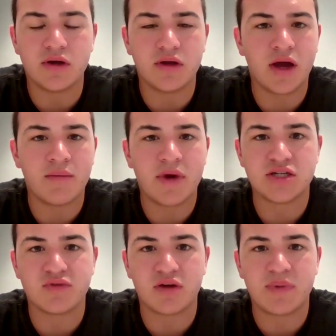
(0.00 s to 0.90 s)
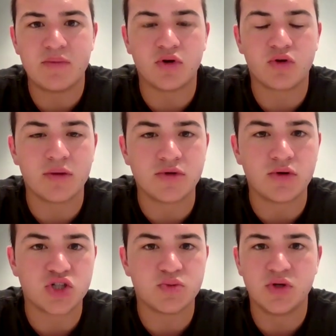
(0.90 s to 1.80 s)
imagine you have a lot of people in crypto,
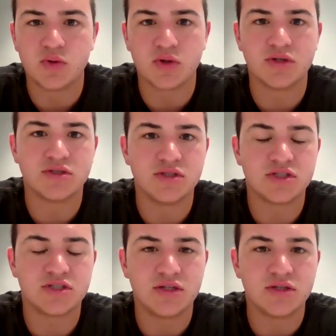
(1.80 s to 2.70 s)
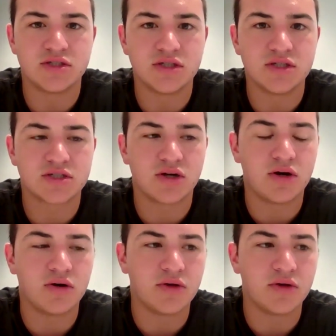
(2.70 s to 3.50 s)
entrepreneurs, and listening to this call.